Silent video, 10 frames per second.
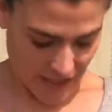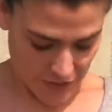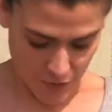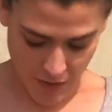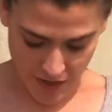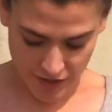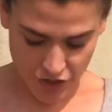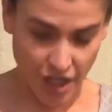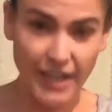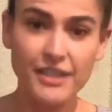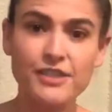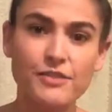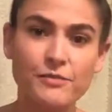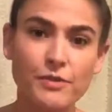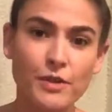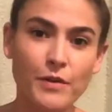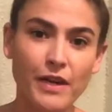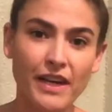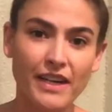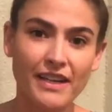just wanted to change real
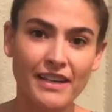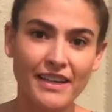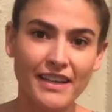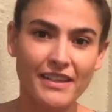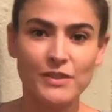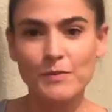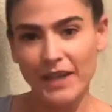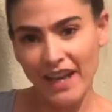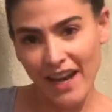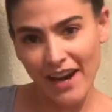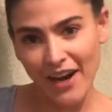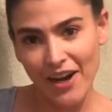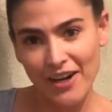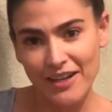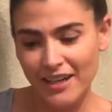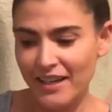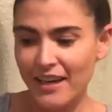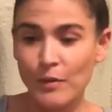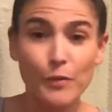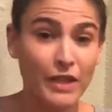quick and do my hair and
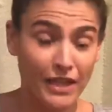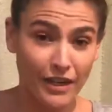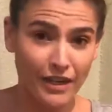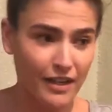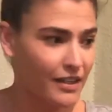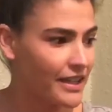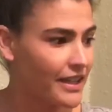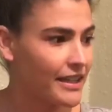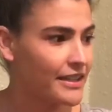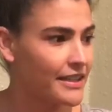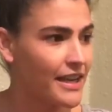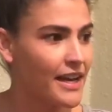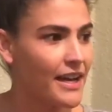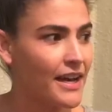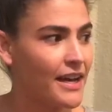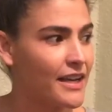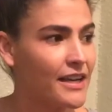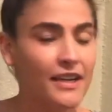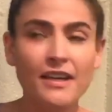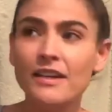get a beer and
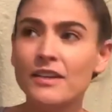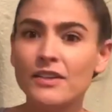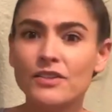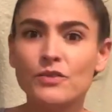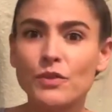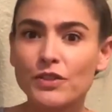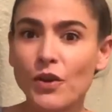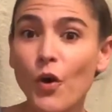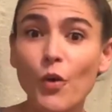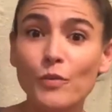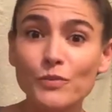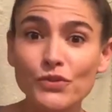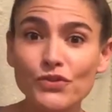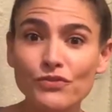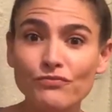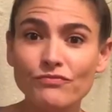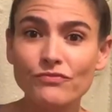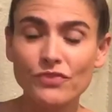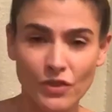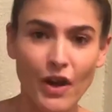switch homes.
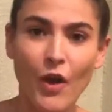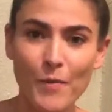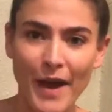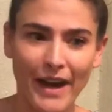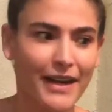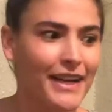So now I'm back.